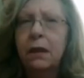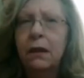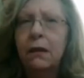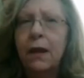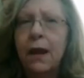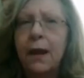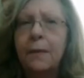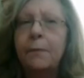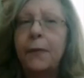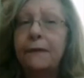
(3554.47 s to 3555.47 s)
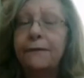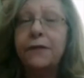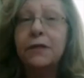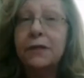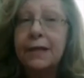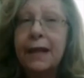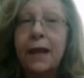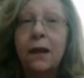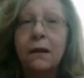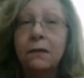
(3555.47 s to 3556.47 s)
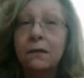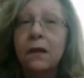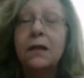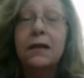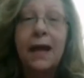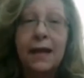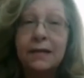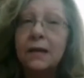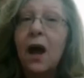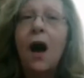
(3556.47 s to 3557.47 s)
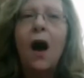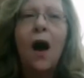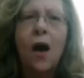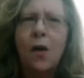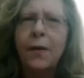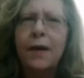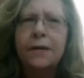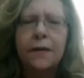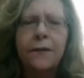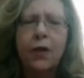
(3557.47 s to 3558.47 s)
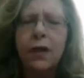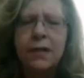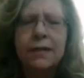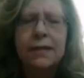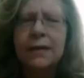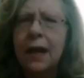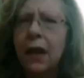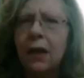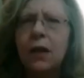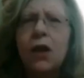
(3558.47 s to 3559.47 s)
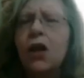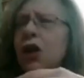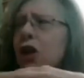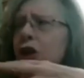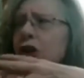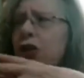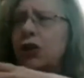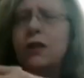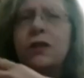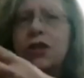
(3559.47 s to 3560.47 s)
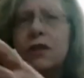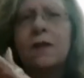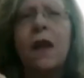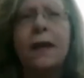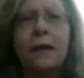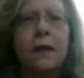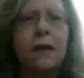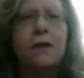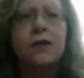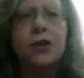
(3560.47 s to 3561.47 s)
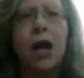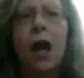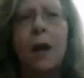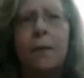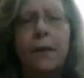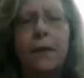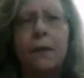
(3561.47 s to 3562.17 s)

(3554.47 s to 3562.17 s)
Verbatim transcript: okay? But for sale, yes. Always, if you're going to sell, just like in the shop,